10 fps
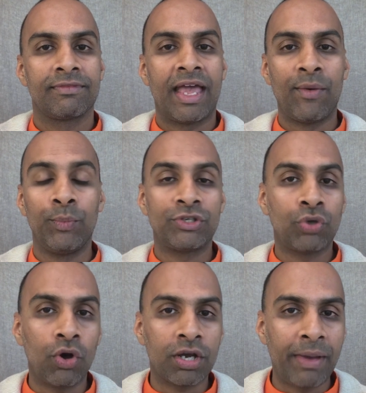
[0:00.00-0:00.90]
And when we
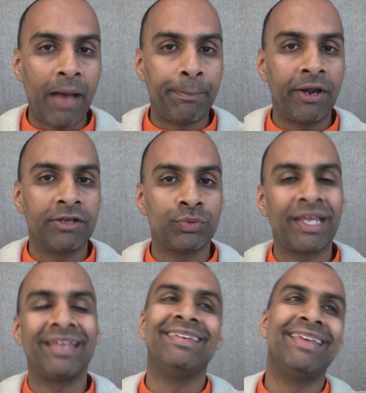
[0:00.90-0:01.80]
talk about parents, we
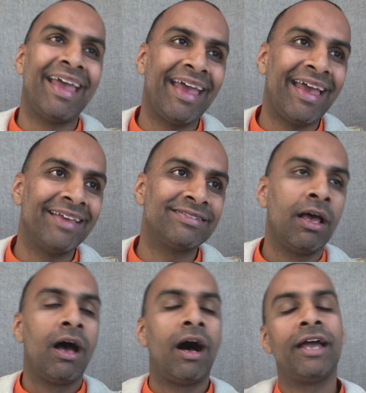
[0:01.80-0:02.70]
say, yes,
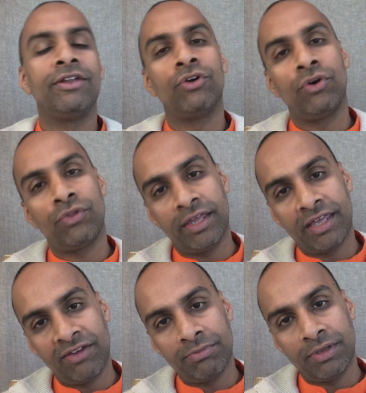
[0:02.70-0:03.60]
I know they
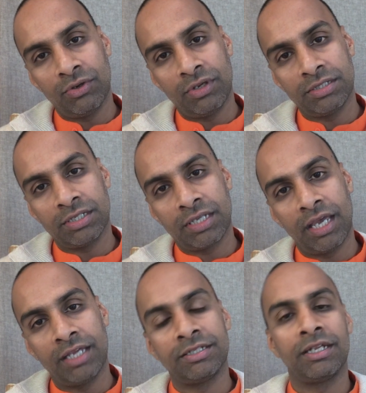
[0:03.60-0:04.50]
gave me a good
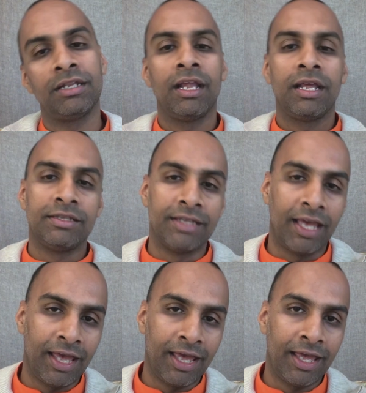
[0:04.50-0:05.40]
education.
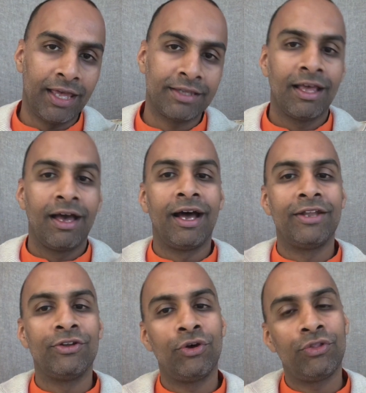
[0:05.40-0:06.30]
Yes,
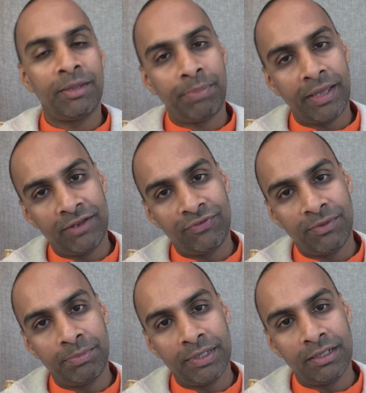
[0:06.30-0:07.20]
I know they paid
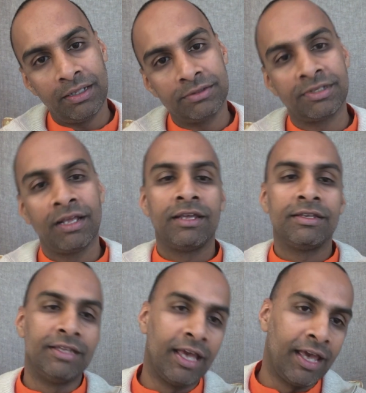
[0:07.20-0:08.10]
for bills.
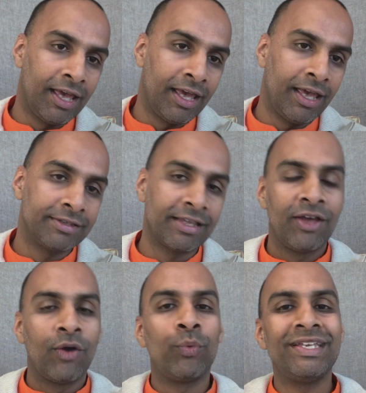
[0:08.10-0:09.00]
Yes.
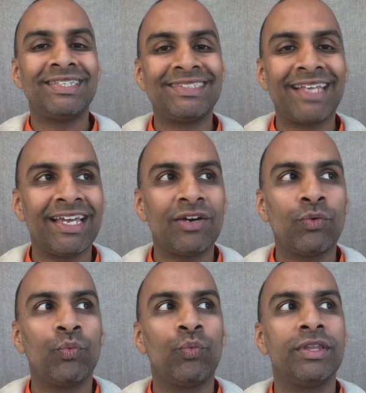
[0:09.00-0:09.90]
We say
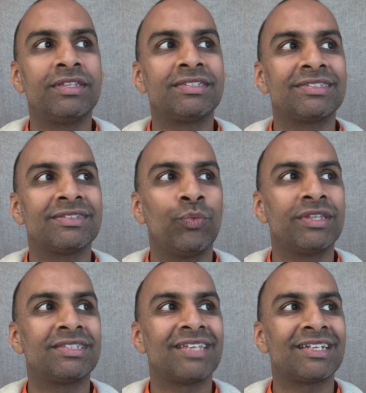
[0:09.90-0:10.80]
it
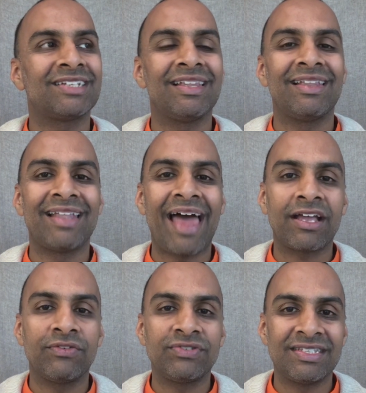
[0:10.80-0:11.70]
with such a
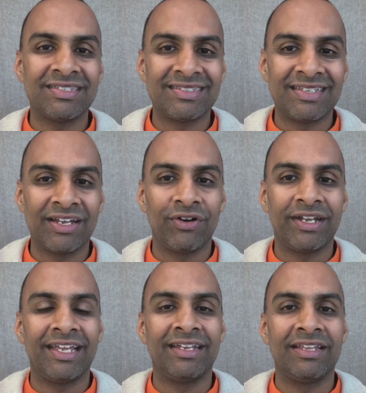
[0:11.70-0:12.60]
lack of
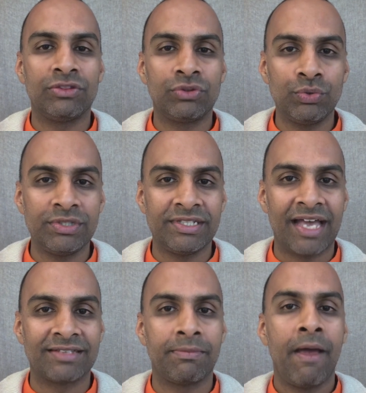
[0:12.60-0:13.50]
sincerity and
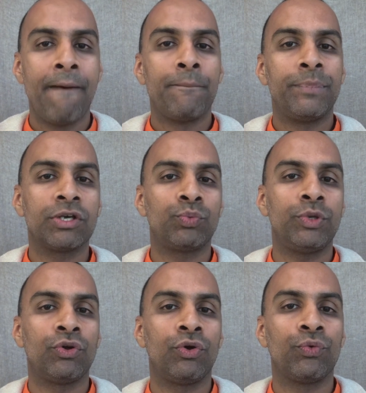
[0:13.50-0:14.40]
enthusiasm because we
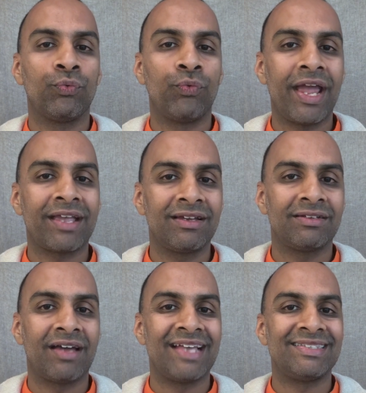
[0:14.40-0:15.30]
don't
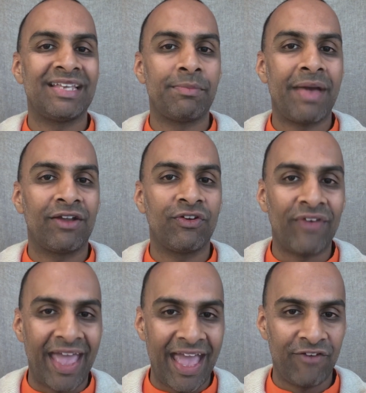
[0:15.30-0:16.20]
recognize the amount of
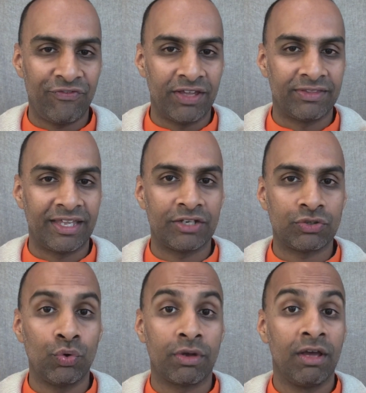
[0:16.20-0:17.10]
effort that it
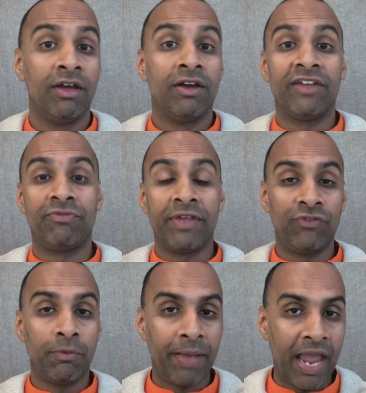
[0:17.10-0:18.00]
took. If
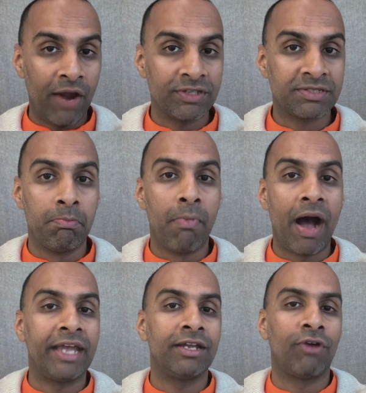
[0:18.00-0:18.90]
your parents
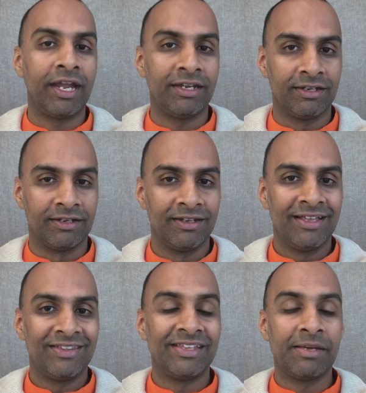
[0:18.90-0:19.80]
migrated,
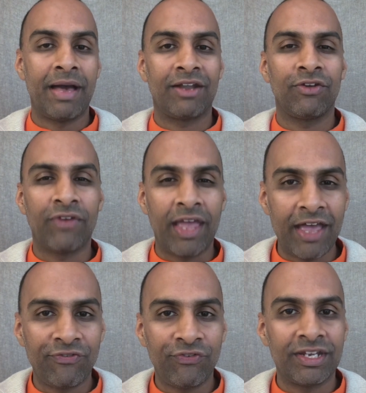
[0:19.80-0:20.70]
the amount of
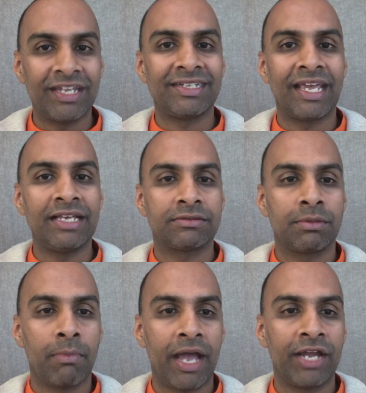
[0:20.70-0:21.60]
effort it takes to
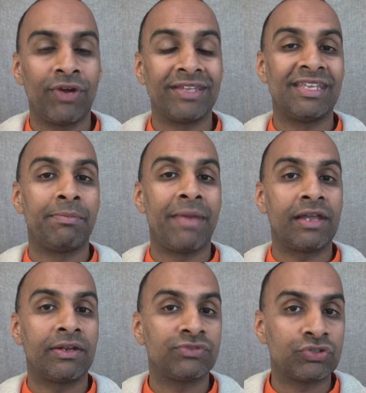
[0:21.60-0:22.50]
migrate, the
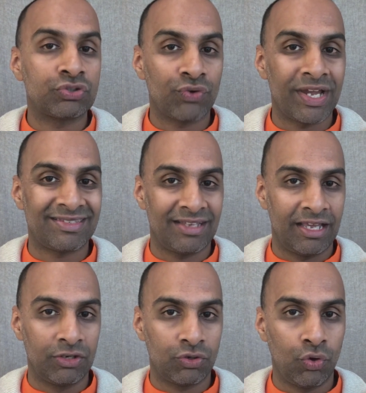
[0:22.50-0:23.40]
amount of stress
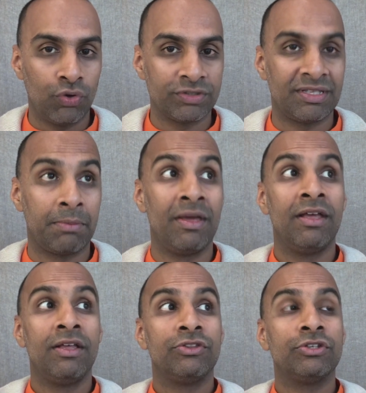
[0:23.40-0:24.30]
it caused them,
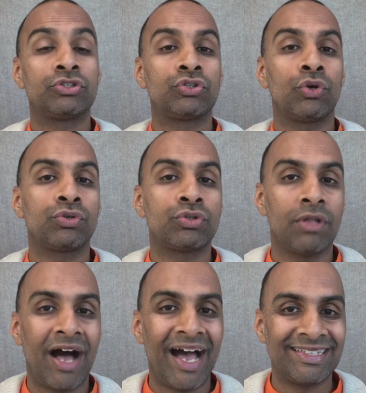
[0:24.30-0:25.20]
the
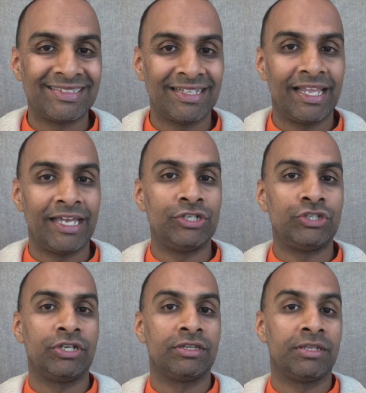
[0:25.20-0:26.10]
social
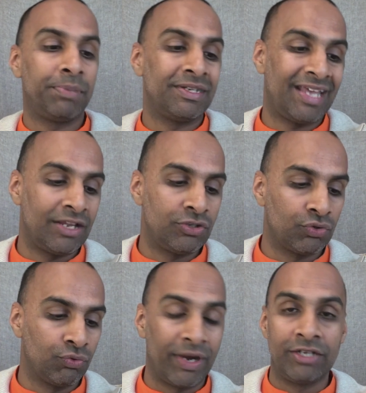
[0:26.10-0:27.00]
isolation, the
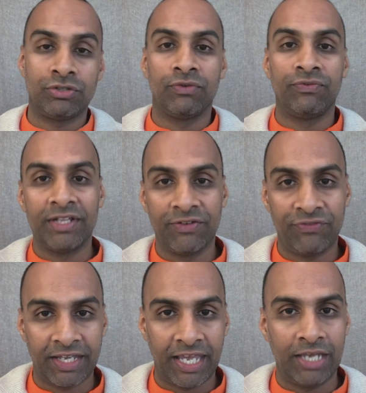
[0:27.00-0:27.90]
potential racial
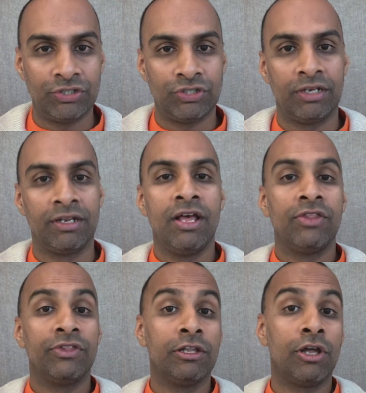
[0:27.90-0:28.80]
vilification,
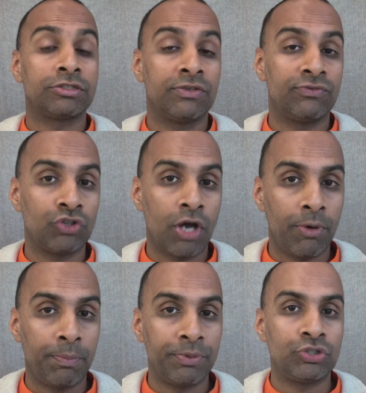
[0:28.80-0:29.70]
the loss of job
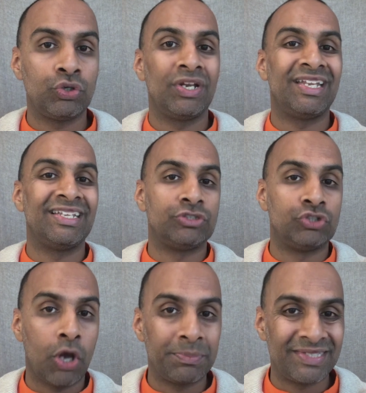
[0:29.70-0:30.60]
opportunities,
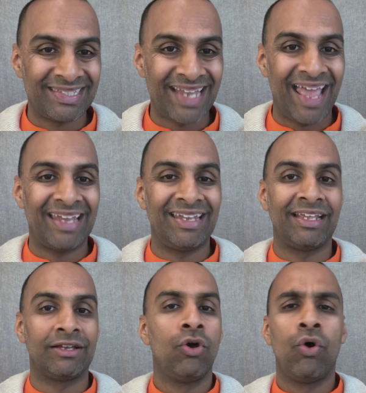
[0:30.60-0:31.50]
job
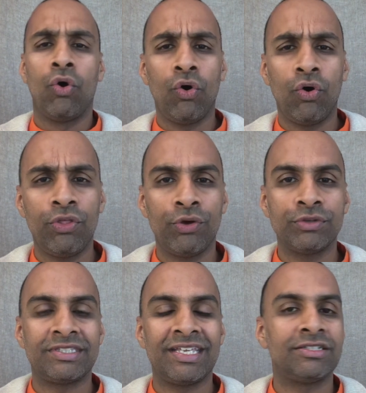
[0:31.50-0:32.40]
standing, all
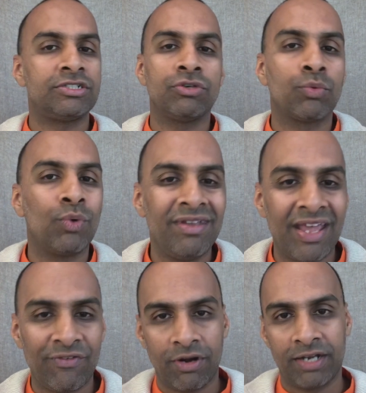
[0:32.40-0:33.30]
those things children will
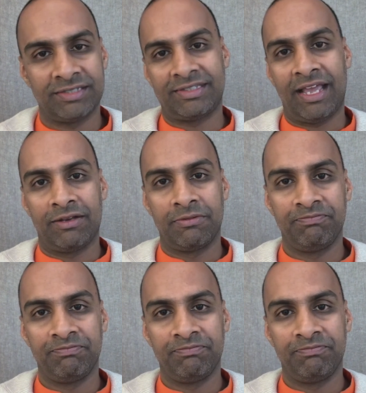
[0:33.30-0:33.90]
never understand.